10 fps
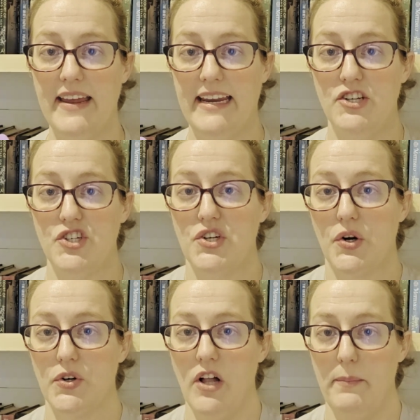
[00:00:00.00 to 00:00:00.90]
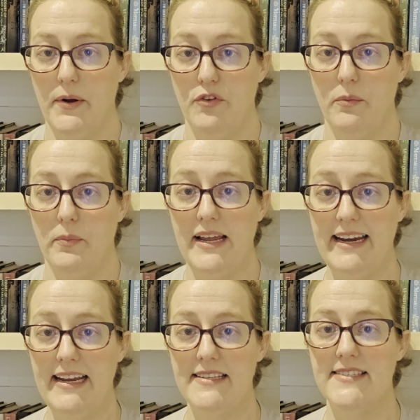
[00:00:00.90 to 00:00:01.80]
they can just curl up under the
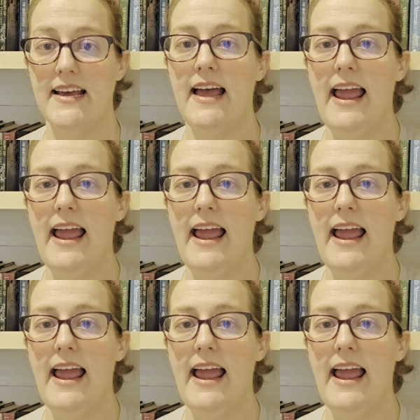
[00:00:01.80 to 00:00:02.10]
blankets